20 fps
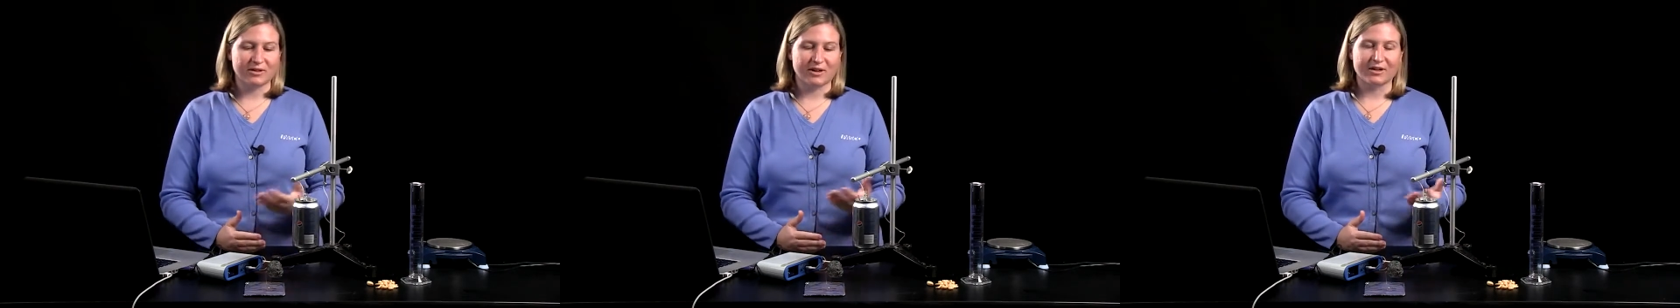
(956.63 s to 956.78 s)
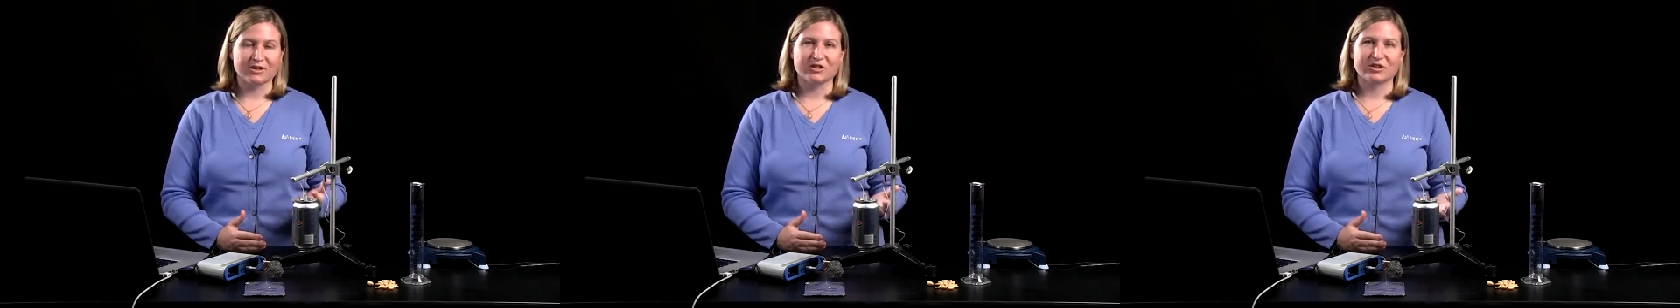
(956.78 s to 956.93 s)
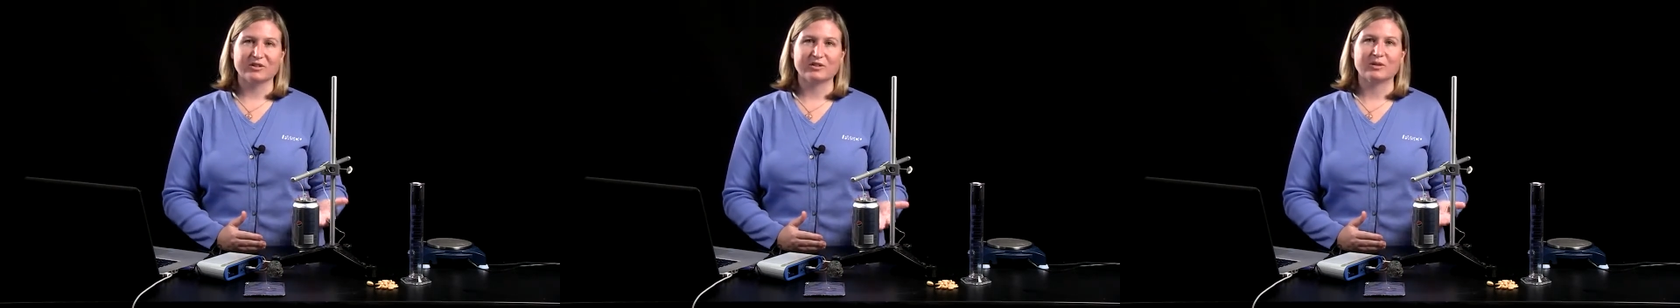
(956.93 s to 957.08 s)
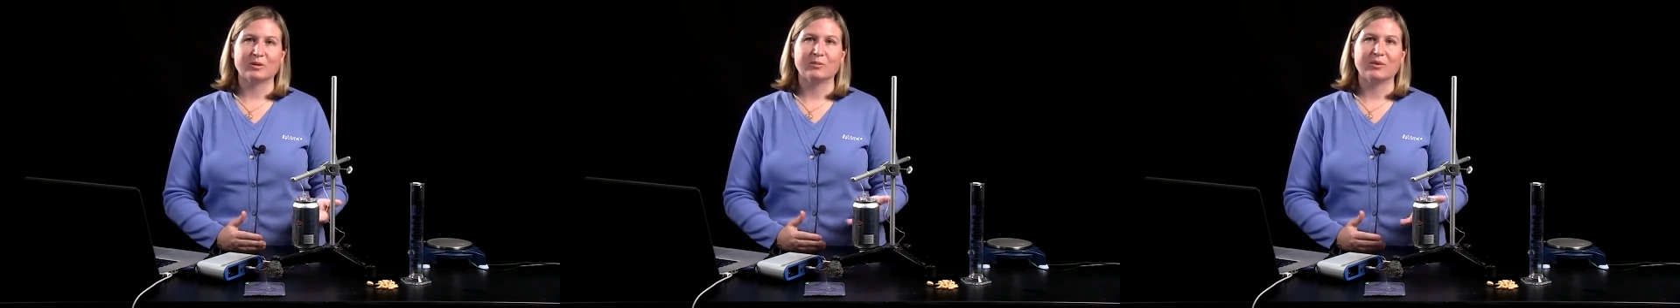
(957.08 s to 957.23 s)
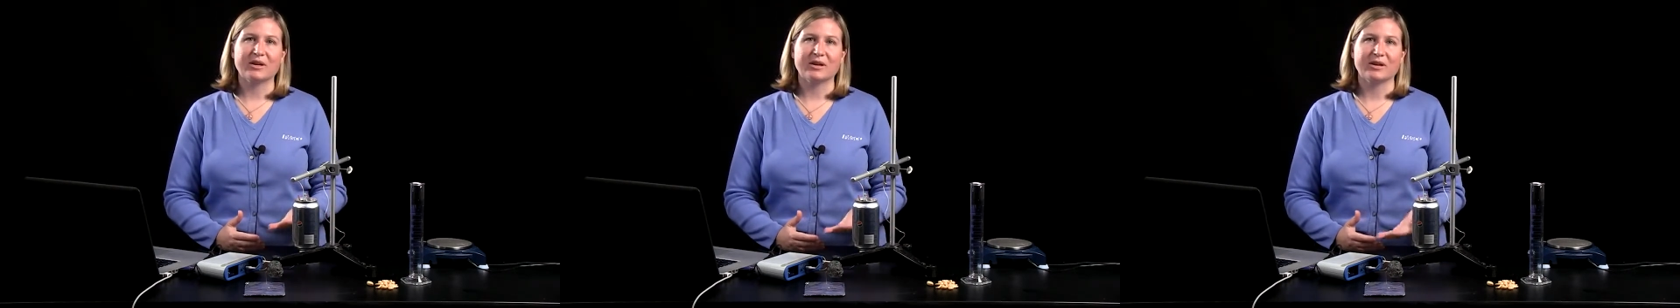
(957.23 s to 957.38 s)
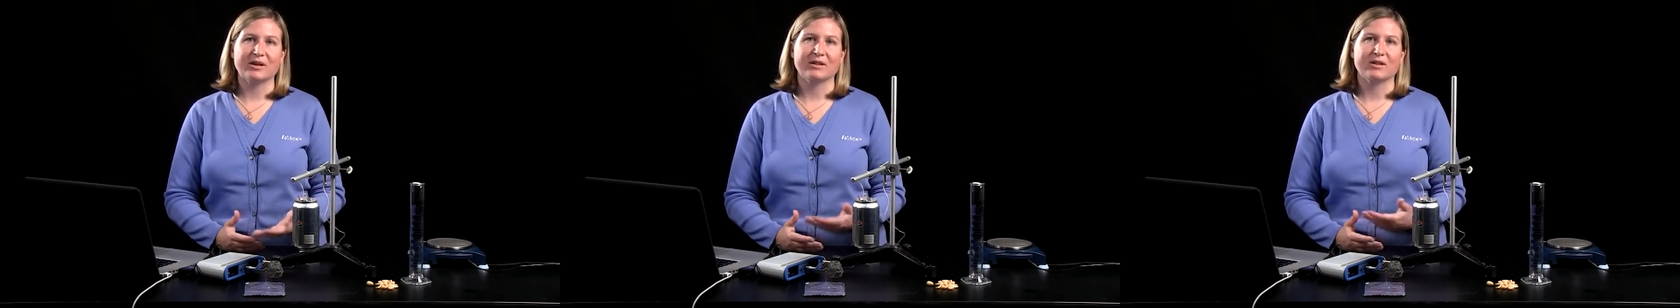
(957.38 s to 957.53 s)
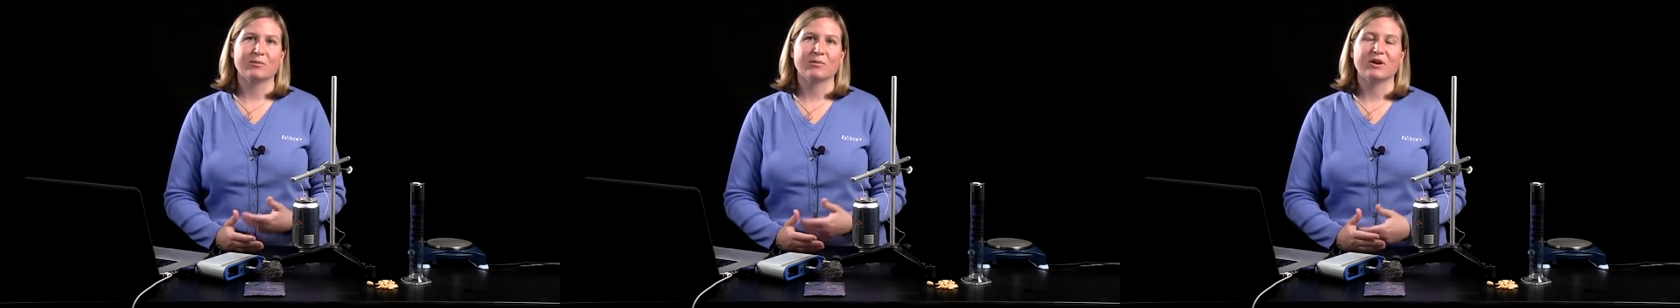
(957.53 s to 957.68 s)
not just the
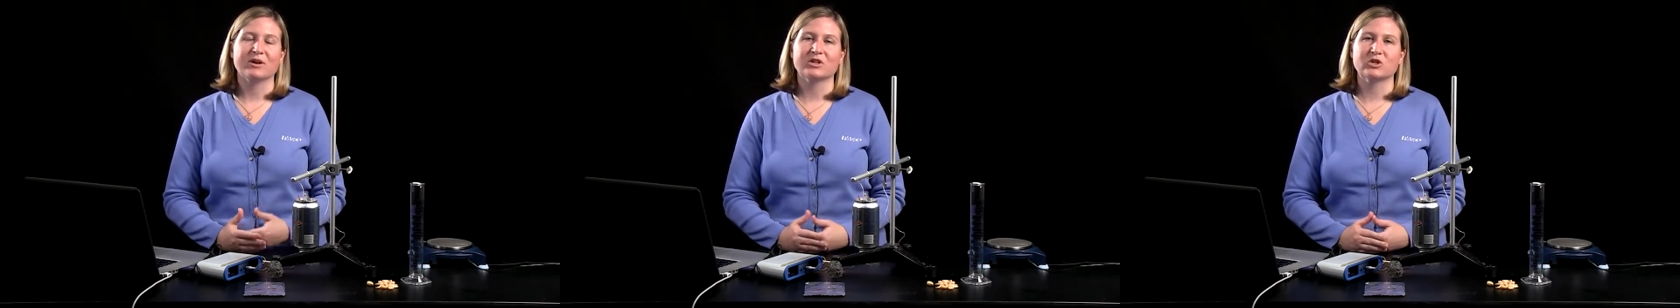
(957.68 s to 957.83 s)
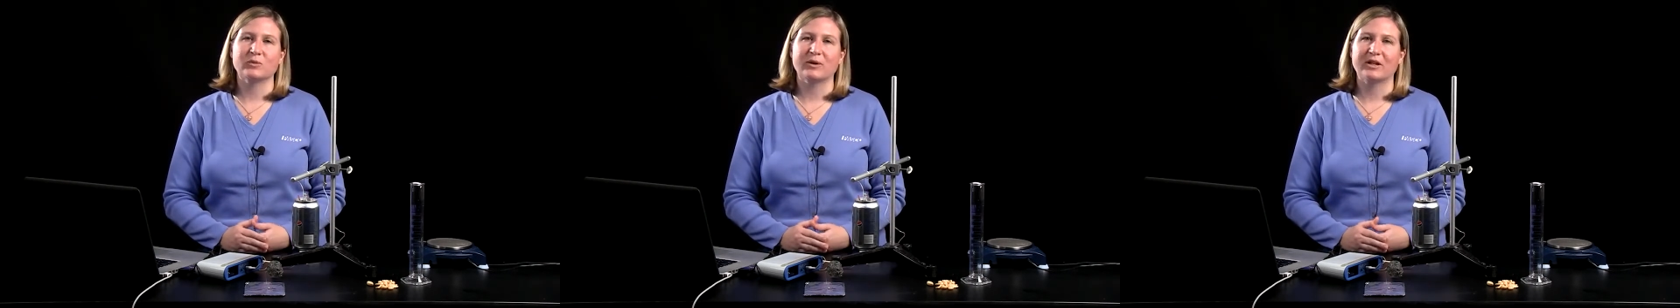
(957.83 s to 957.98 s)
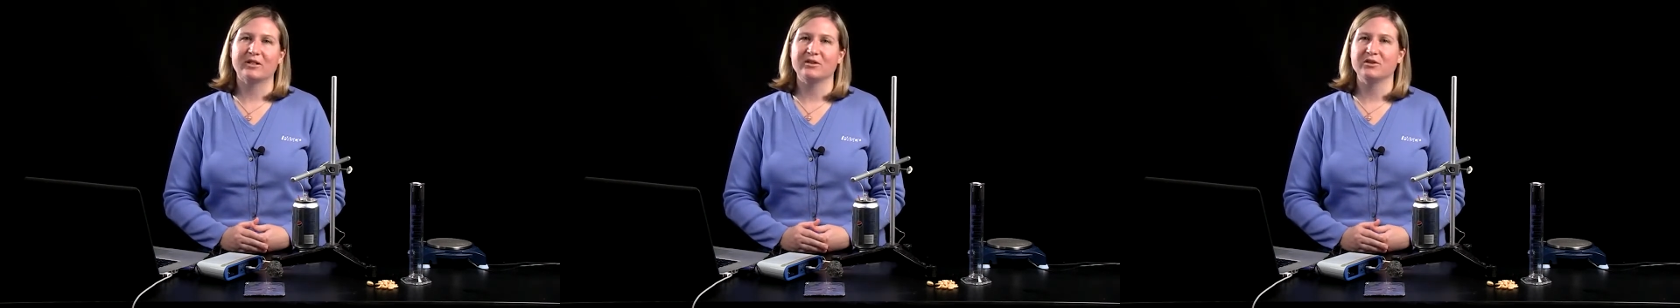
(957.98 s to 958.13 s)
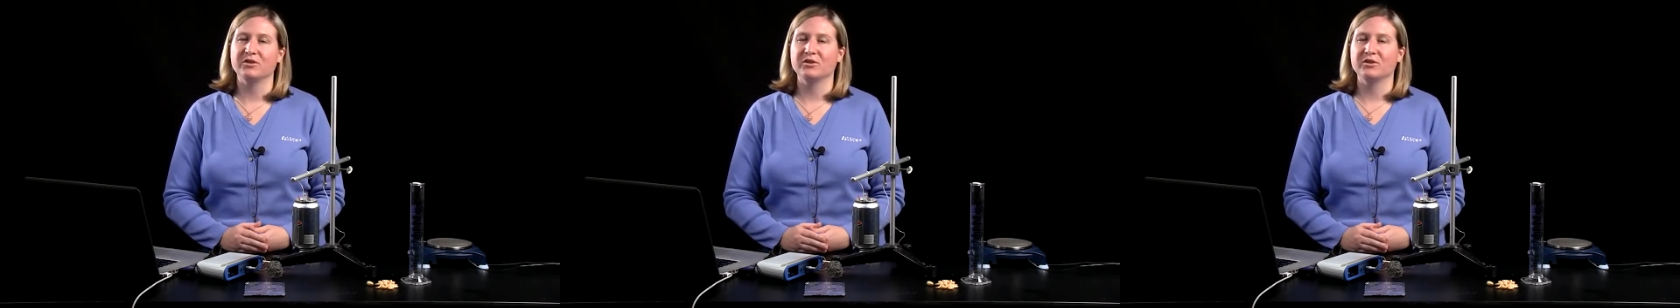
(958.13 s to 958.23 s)
peanut and the marshmallow.